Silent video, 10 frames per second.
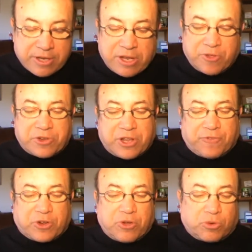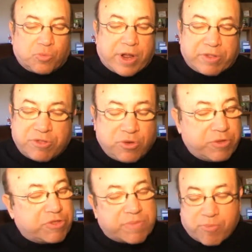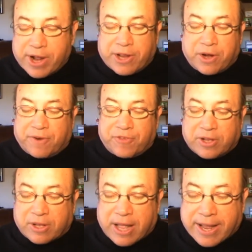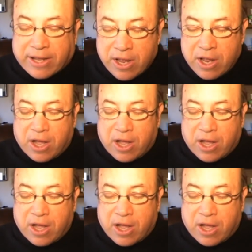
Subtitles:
Another difficult race. You can spread here if you'd like.